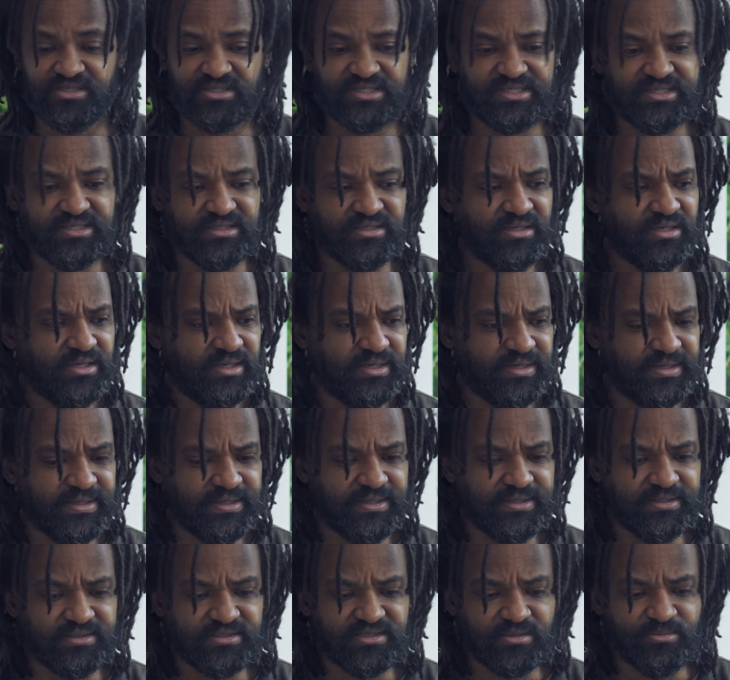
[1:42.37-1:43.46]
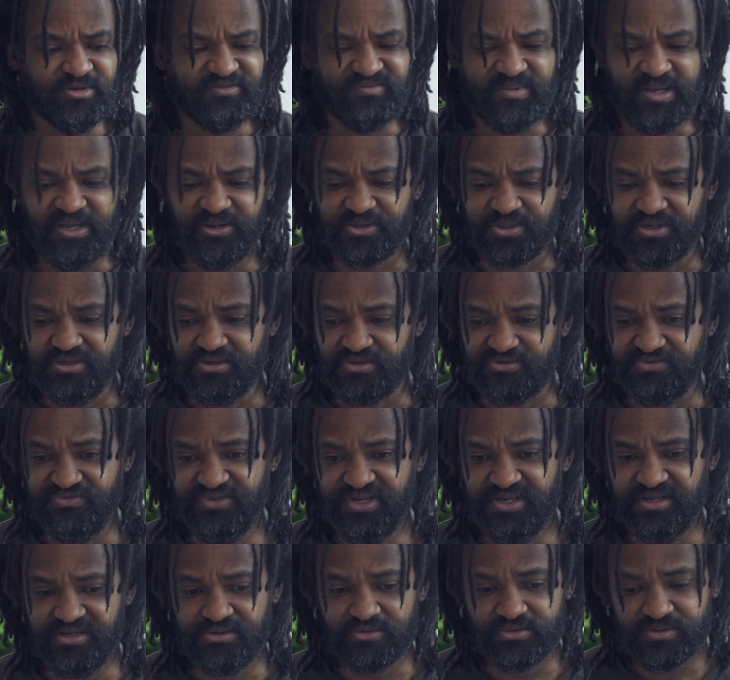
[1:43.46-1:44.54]
see in some of my earlier
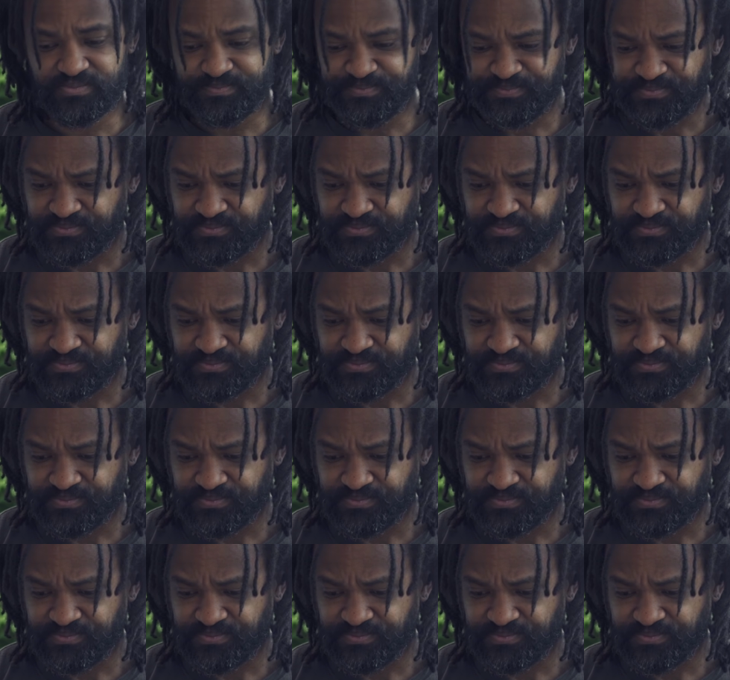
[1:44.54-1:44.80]
videos